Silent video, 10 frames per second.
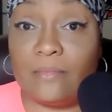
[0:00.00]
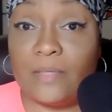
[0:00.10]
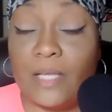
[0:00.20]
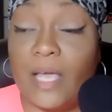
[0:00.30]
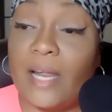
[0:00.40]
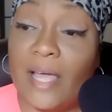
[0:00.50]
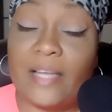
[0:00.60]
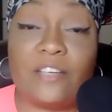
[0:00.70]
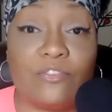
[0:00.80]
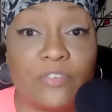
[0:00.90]
And I had
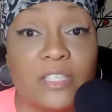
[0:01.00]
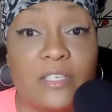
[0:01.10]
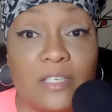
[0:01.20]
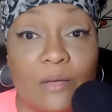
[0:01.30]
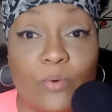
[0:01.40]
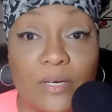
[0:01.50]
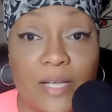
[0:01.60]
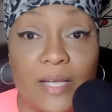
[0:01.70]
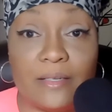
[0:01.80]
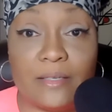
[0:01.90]
to really sit one
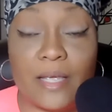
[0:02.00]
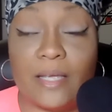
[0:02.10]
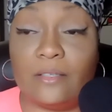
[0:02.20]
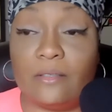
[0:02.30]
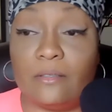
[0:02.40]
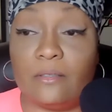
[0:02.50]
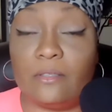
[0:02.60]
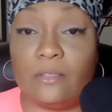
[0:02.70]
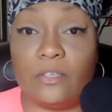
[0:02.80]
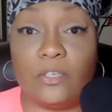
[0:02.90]
day and say,
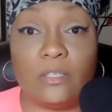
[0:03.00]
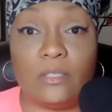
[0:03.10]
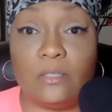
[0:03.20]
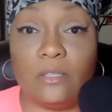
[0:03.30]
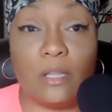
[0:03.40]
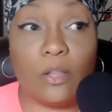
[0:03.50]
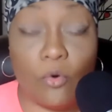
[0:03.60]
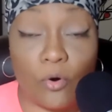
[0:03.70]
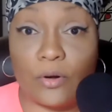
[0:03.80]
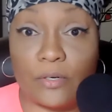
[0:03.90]
good
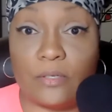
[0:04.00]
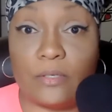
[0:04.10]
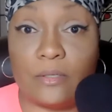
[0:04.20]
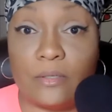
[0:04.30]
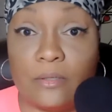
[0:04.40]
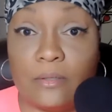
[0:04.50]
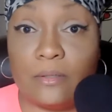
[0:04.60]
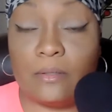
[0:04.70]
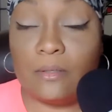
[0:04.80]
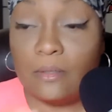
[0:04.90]
Lord,
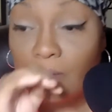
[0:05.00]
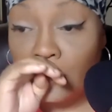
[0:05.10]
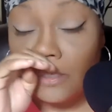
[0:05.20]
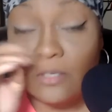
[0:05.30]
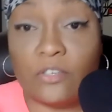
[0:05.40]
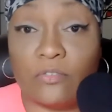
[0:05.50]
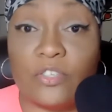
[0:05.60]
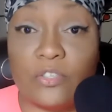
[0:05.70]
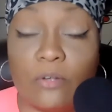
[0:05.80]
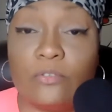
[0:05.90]
this is a
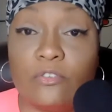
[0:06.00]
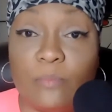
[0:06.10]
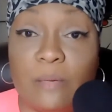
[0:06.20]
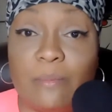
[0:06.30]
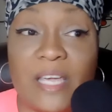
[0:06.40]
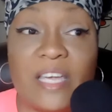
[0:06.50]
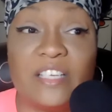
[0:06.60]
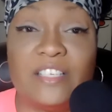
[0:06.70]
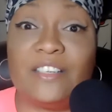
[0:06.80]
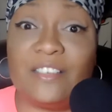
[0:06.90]
result of me making a
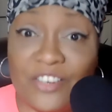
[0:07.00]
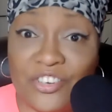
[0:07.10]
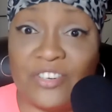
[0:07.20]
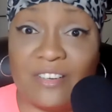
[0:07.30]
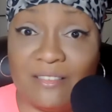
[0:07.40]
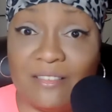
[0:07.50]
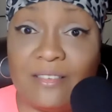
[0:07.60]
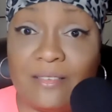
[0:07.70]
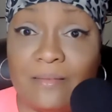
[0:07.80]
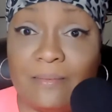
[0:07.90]
decision
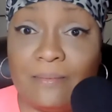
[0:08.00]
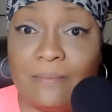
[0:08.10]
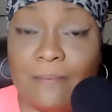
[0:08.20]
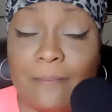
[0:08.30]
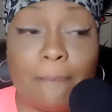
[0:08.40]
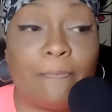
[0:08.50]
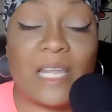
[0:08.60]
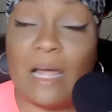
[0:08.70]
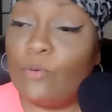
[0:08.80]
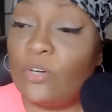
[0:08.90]
that
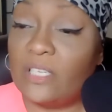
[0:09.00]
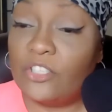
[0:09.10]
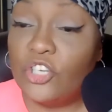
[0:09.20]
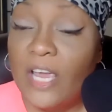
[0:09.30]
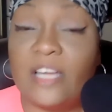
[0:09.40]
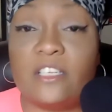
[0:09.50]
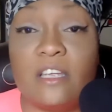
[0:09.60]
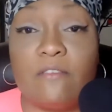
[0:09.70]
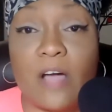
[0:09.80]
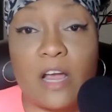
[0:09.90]
I'm going to change the
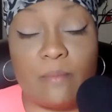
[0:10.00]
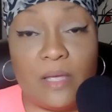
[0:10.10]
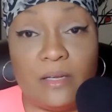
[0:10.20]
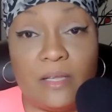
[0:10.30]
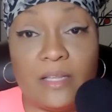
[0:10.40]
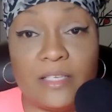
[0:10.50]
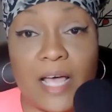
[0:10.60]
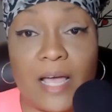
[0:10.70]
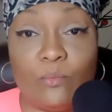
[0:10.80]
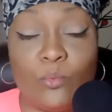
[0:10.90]
environment
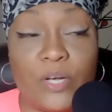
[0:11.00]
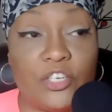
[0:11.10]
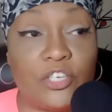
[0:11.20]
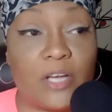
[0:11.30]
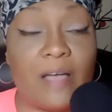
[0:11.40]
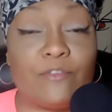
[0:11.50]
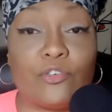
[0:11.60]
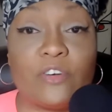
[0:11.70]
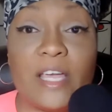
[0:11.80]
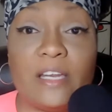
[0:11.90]
inside which I've
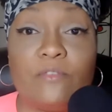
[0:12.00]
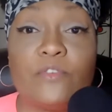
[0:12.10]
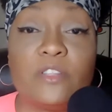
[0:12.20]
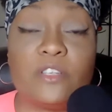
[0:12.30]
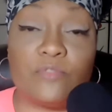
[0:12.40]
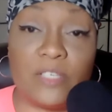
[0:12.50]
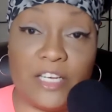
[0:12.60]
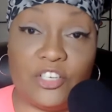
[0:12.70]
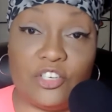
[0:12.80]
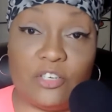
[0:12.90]
created for this
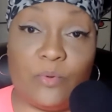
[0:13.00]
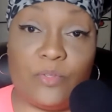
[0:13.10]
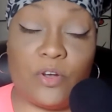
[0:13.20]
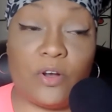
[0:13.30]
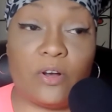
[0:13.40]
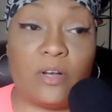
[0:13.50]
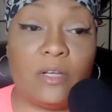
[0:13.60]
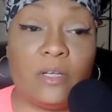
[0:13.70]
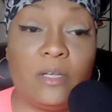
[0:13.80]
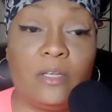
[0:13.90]
relationship with her
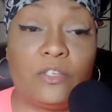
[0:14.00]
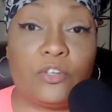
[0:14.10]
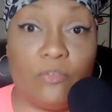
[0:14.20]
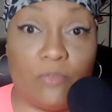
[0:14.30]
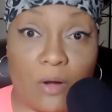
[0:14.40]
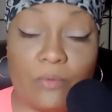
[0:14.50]
to grow.